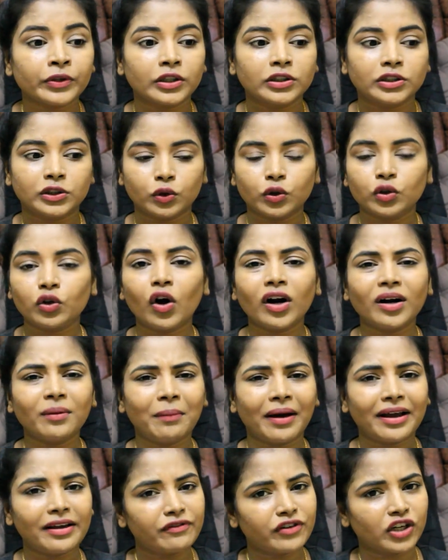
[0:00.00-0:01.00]
So do not
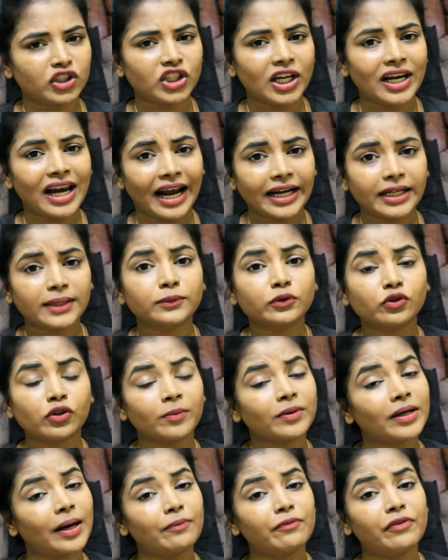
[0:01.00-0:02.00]
buy fragile items
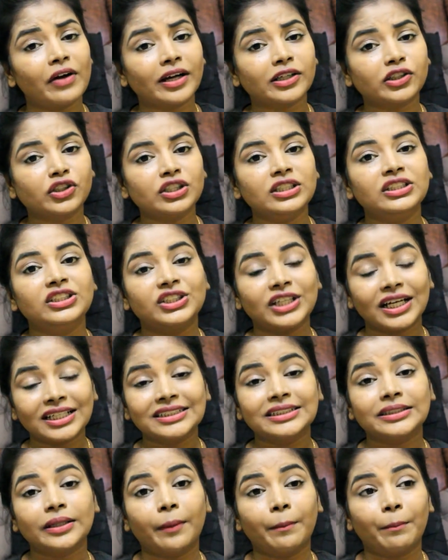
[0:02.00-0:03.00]
from Club Factory.
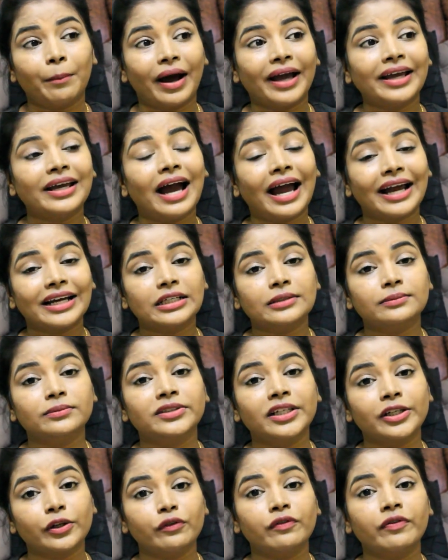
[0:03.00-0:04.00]
Just buy items
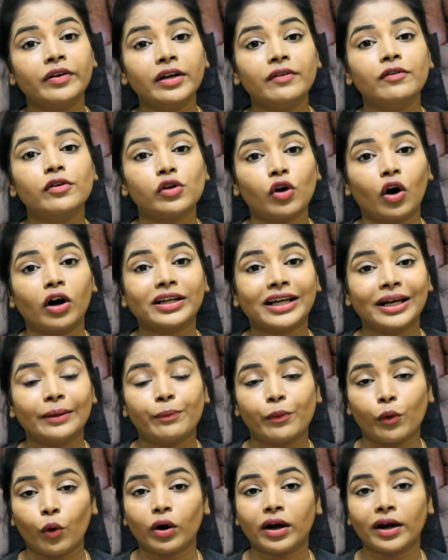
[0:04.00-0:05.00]
that you feel will not
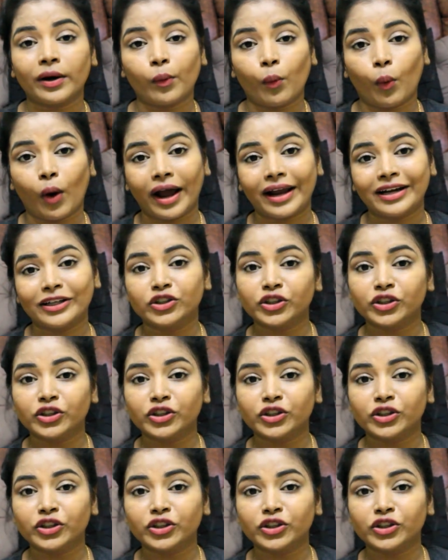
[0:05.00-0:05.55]
get broken while